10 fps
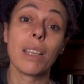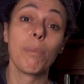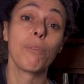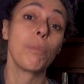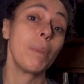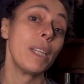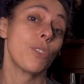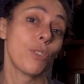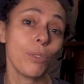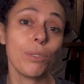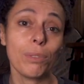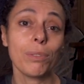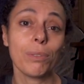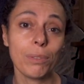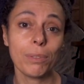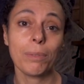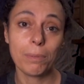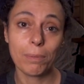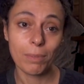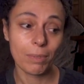come from literal,
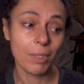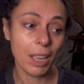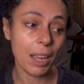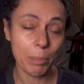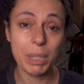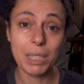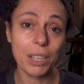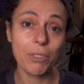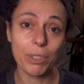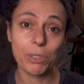like material